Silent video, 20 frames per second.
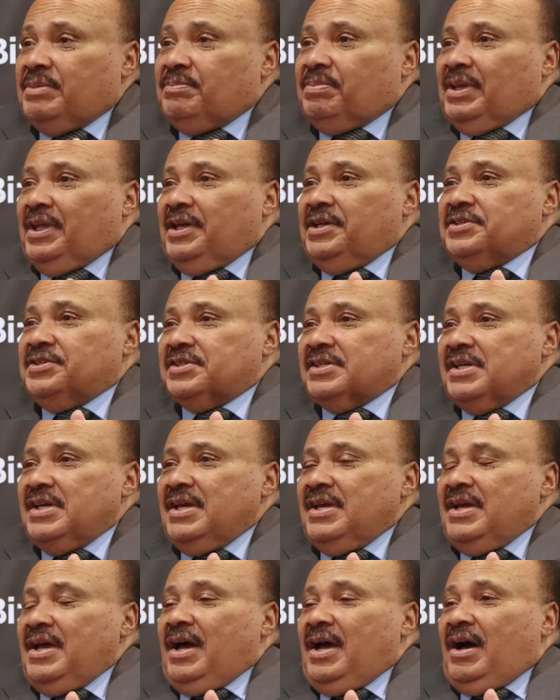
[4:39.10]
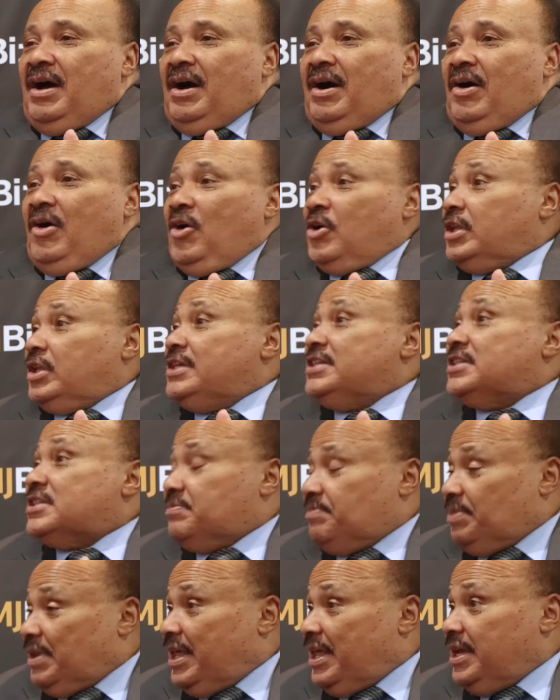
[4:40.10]
in place, or at least
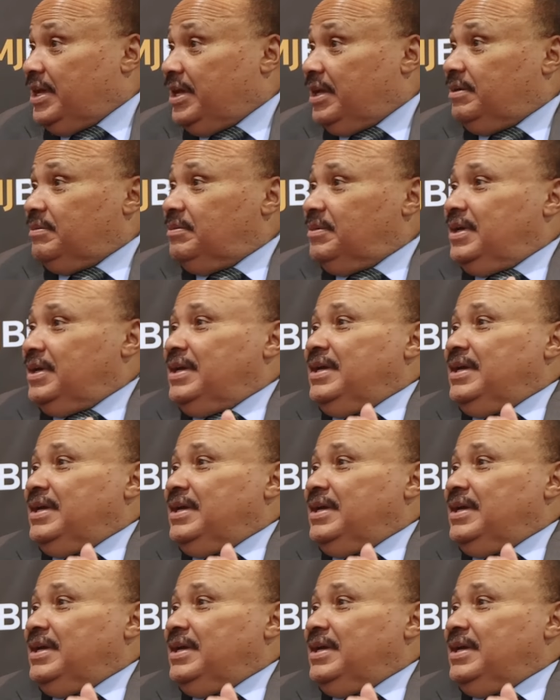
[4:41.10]
a plan.